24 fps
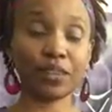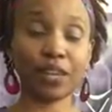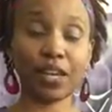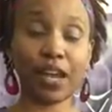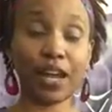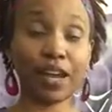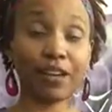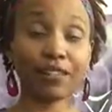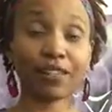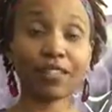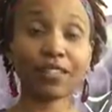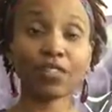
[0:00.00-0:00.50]

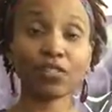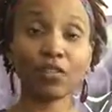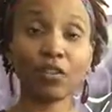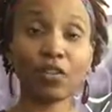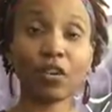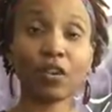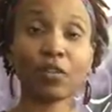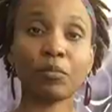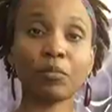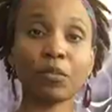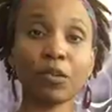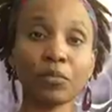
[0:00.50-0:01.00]
carries
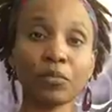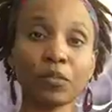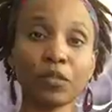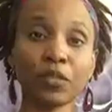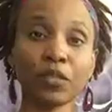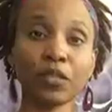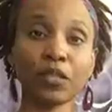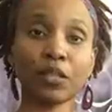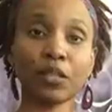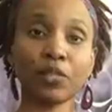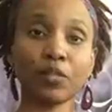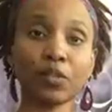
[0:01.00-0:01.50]
on. But
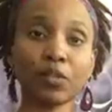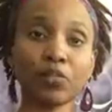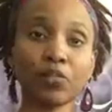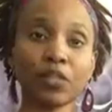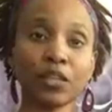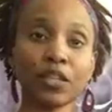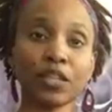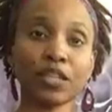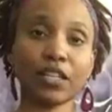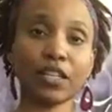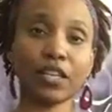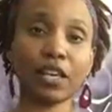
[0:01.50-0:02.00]
really, we
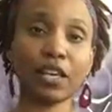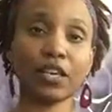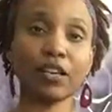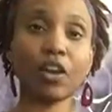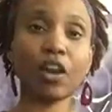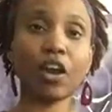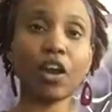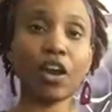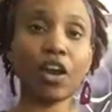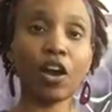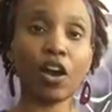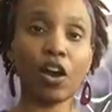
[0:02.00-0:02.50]
want to get
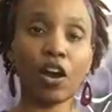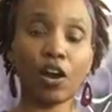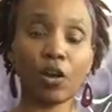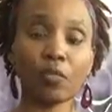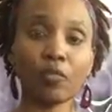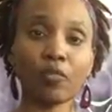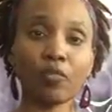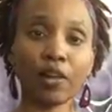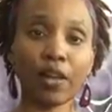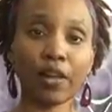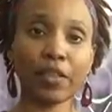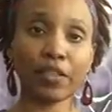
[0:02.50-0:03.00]
our
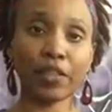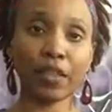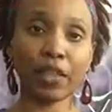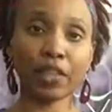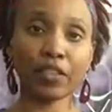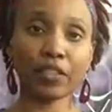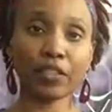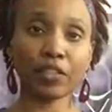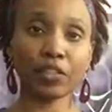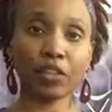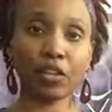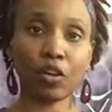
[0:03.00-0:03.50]
breath
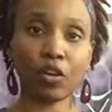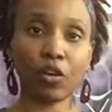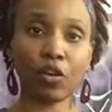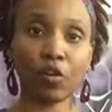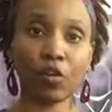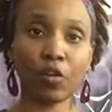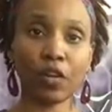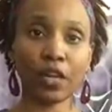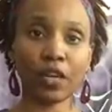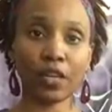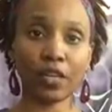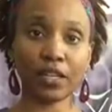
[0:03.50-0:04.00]
as
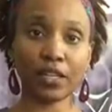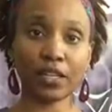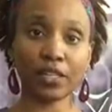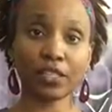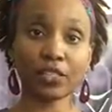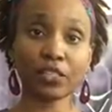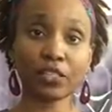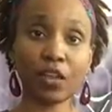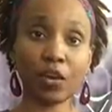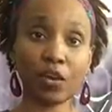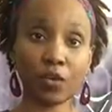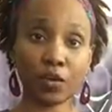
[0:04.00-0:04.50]
low and as
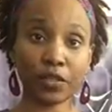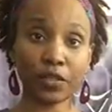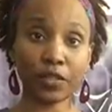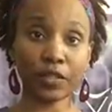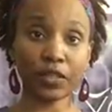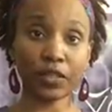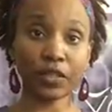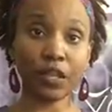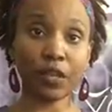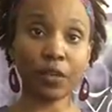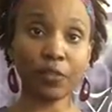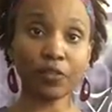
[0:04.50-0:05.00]
slow as
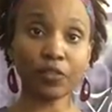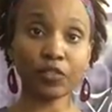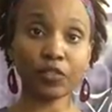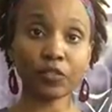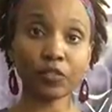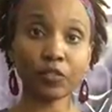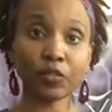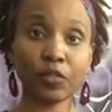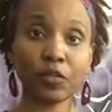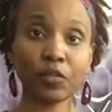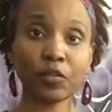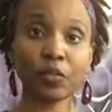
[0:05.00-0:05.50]
is
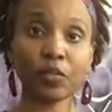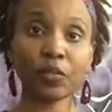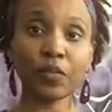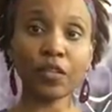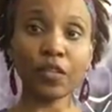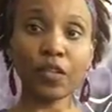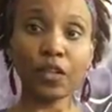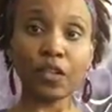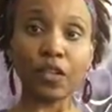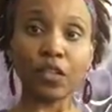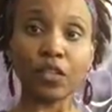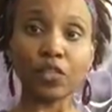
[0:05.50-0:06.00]
comfortable.
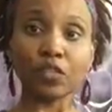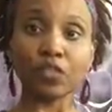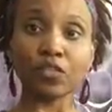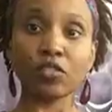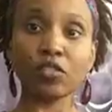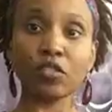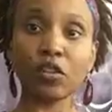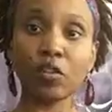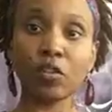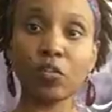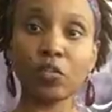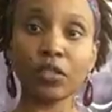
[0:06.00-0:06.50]

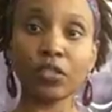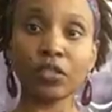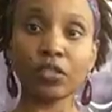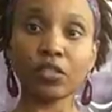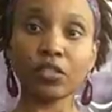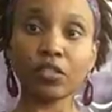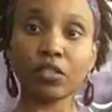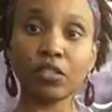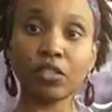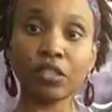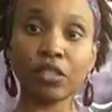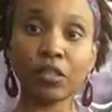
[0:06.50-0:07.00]
So what's
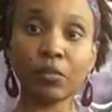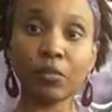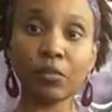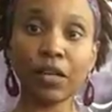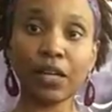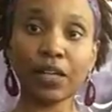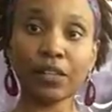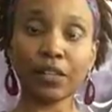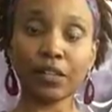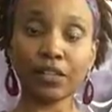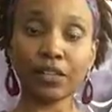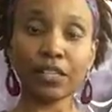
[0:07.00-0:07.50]
good
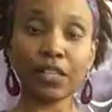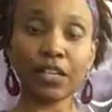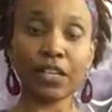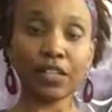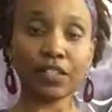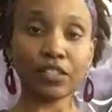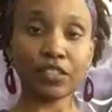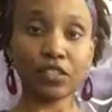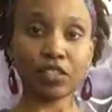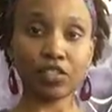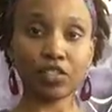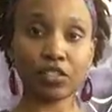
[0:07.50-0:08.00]
about the
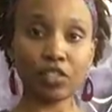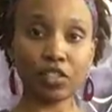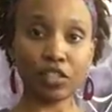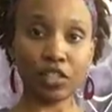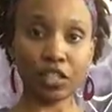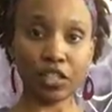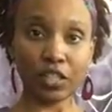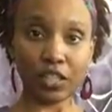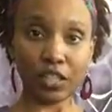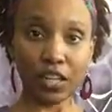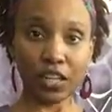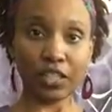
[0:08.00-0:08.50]
touch is you're
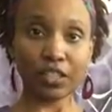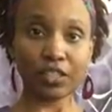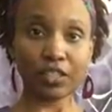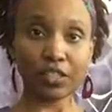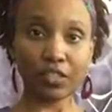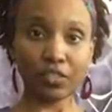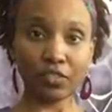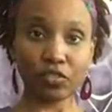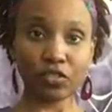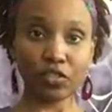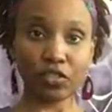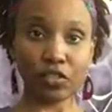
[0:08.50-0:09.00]

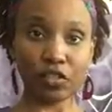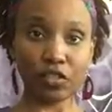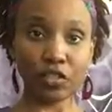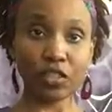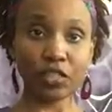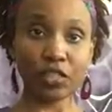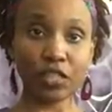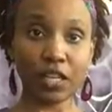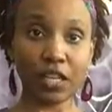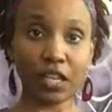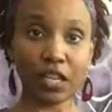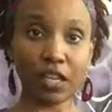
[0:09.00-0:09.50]
connecting to
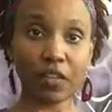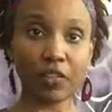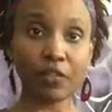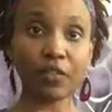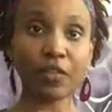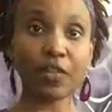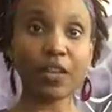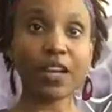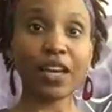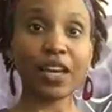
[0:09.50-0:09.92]
yourself,